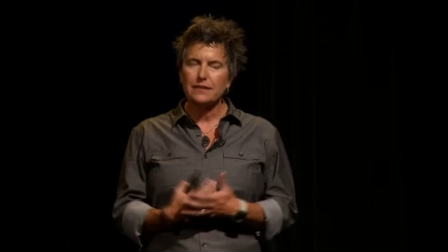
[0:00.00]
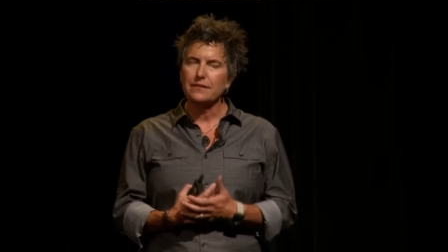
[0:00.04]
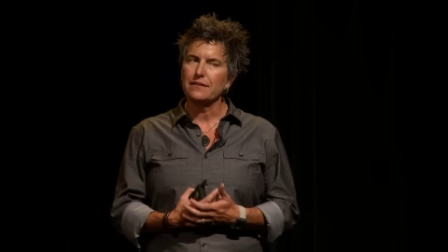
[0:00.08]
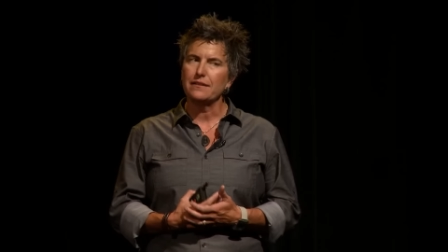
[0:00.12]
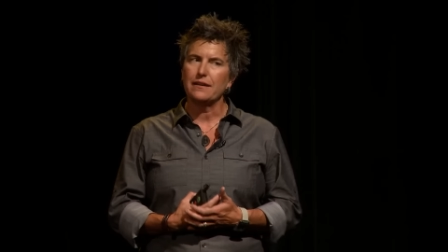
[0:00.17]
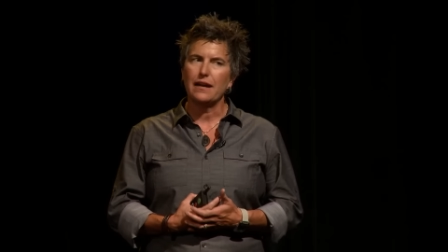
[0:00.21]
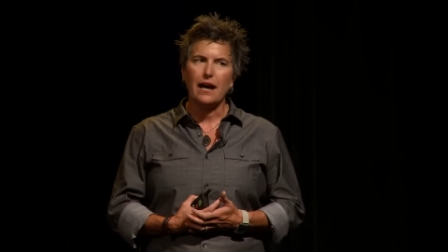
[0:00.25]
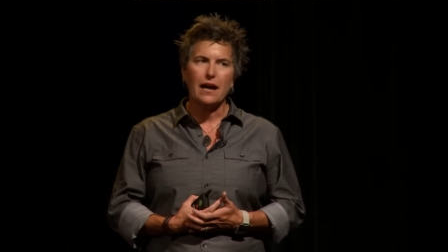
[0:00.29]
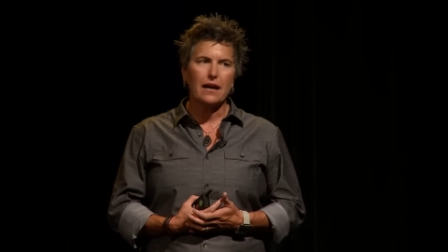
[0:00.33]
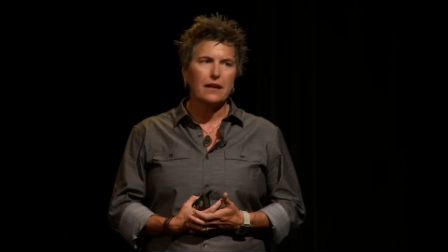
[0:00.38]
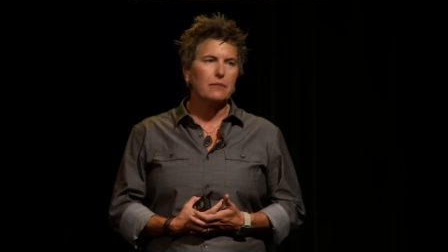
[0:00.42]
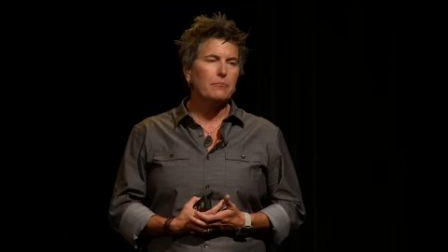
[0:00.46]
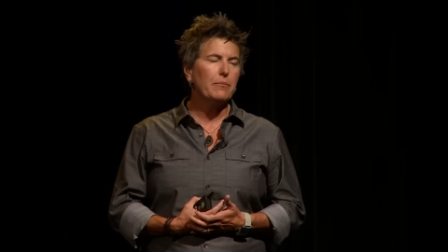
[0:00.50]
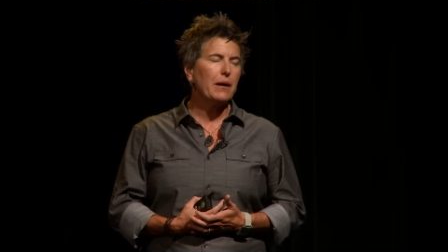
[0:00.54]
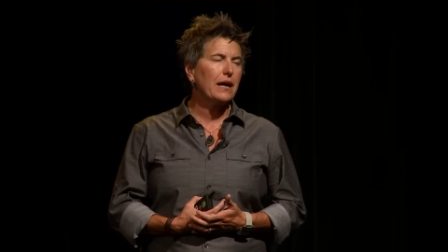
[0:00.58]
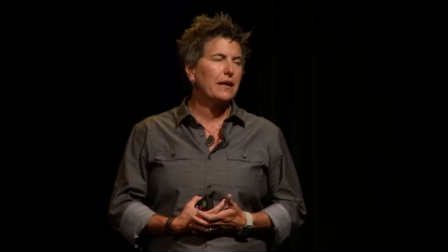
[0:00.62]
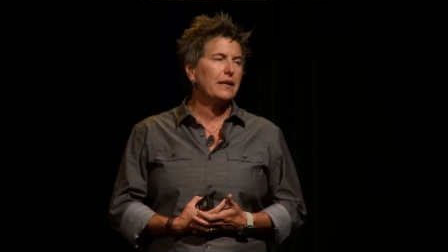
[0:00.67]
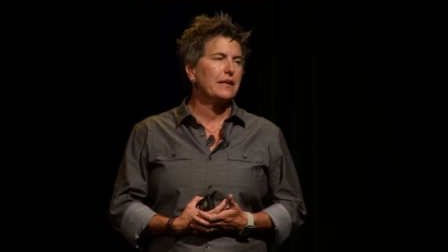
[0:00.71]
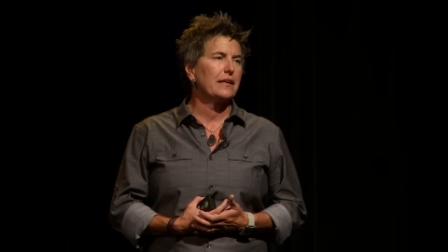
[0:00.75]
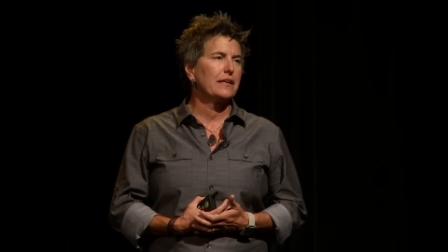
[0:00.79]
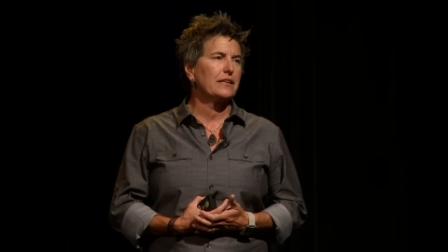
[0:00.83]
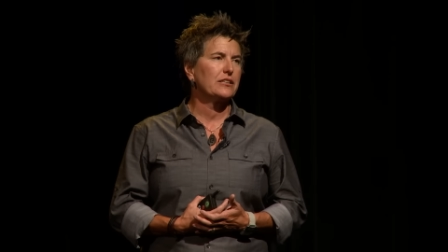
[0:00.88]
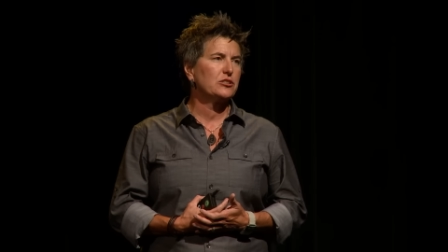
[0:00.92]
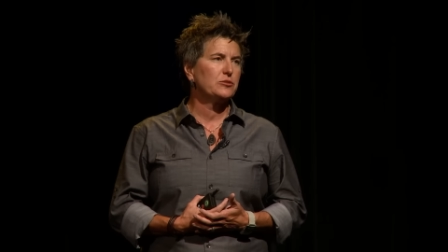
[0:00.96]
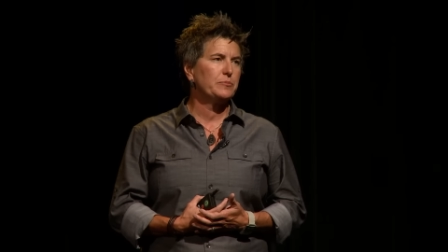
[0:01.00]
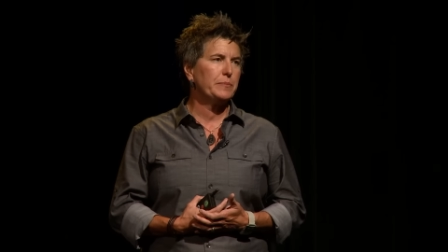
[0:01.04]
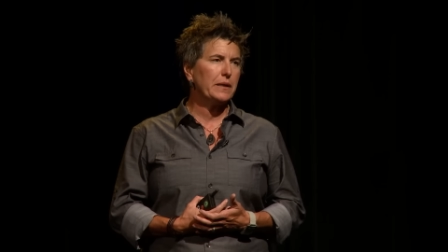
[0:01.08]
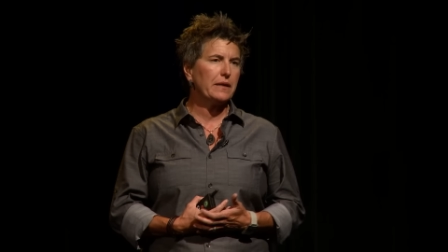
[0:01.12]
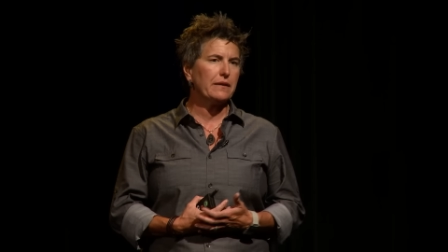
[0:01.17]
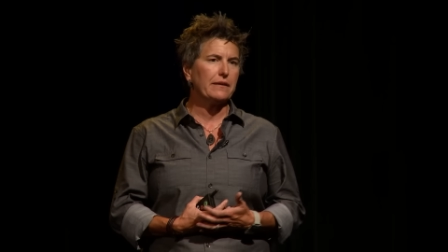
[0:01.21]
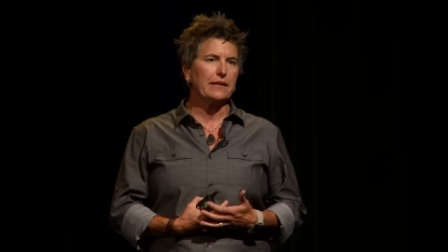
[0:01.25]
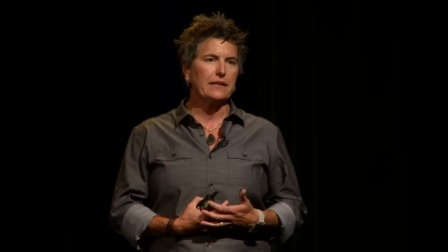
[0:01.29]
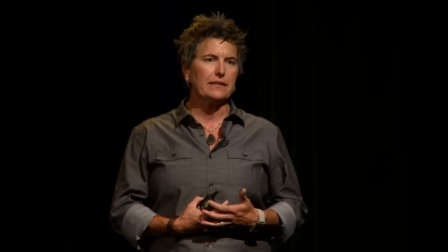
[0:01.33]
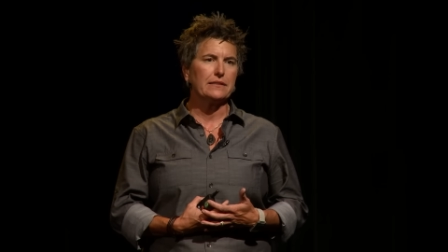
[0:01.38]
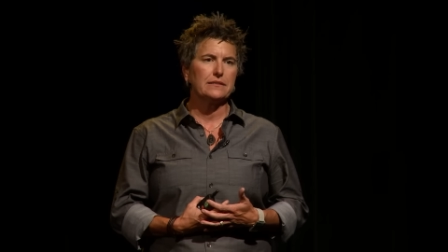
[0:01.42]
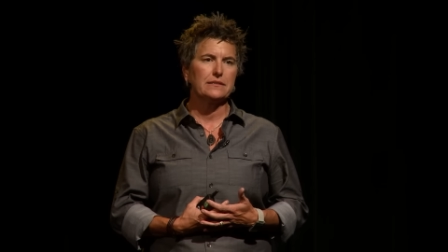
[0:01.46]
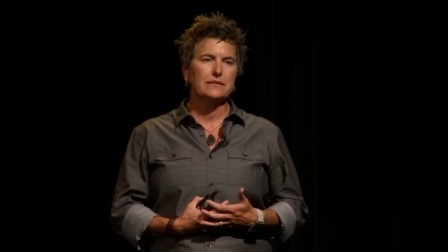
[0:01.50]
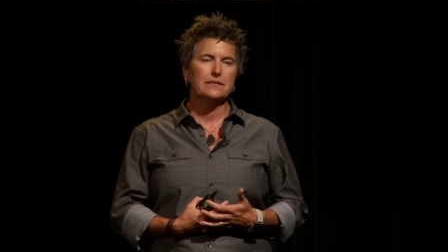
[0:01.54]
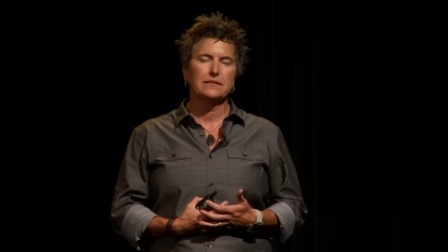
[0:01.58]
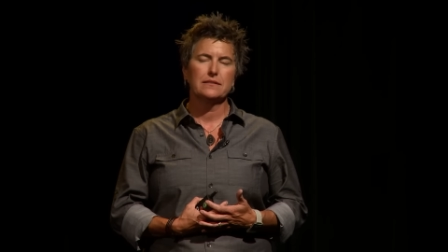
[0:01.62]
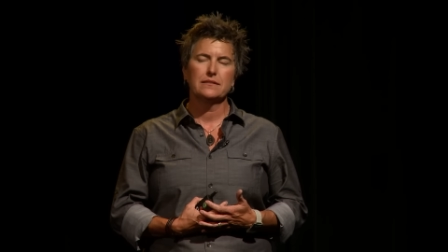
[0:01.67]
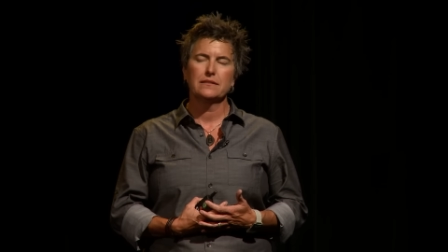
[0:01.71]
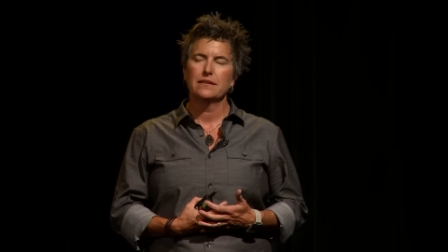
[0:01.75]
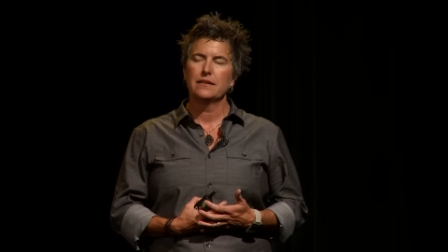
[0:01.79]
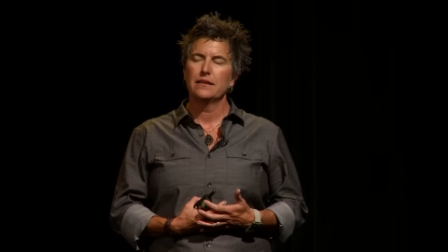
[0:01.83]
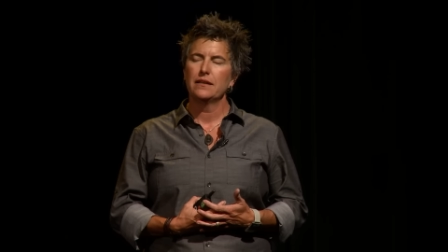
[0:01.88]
is an out of body experience.